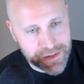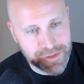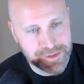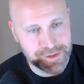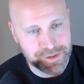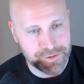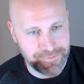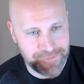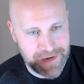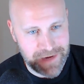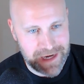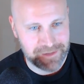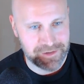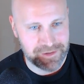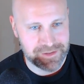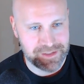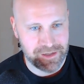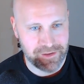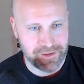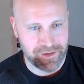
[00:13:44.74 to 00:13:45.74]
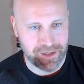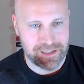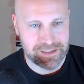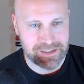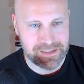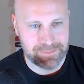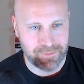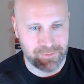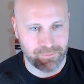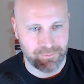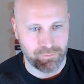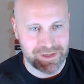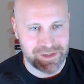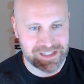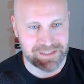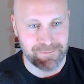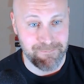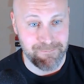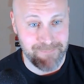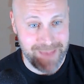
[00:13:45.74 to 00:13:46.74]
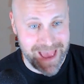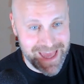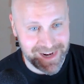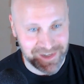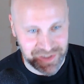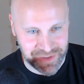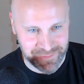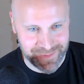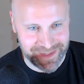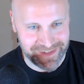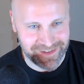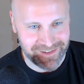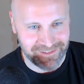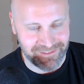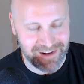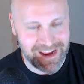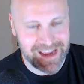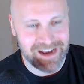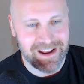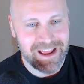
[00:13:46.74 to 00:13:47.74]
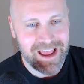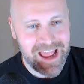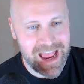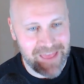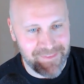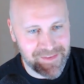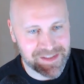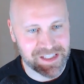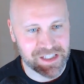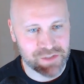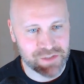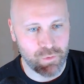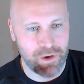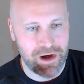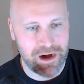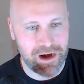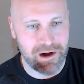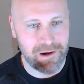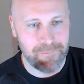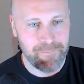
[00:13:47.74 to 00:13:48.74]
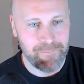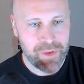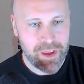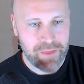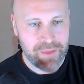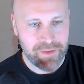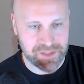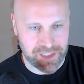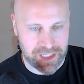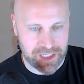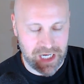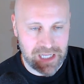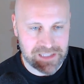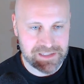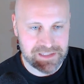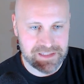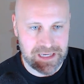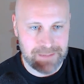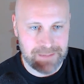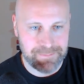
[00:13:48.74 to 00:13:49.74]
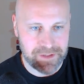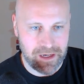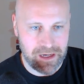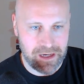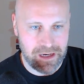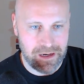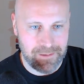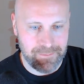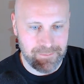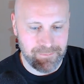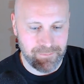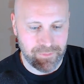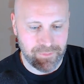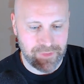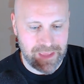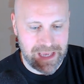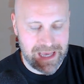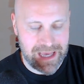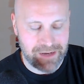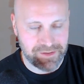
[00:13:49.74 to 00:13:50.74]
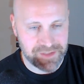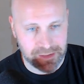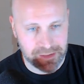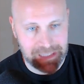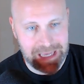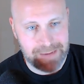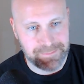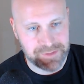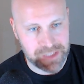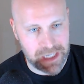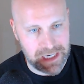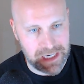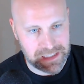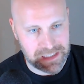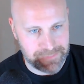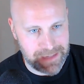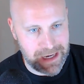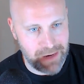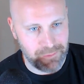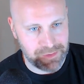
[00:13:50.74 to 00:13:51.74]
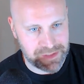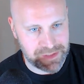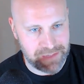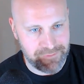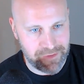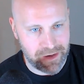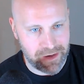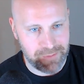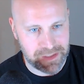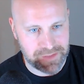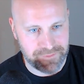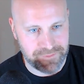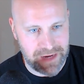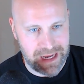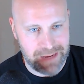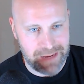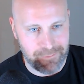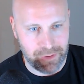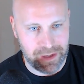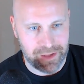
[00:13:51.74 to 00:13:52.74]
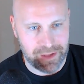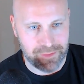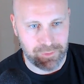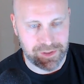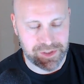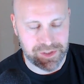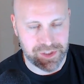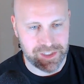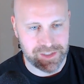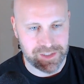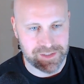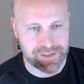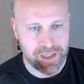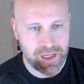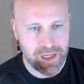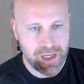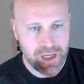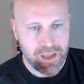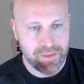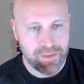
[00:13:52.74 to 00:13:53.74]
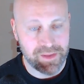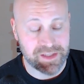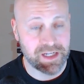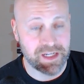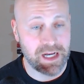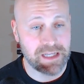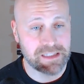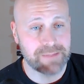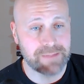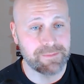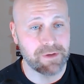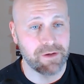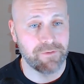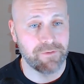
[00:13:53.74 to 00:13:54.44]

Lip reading: also factors into the concept of risk management, right? And this is where there's a concept that Taleb talks about, which I very much vibe with, which is this concept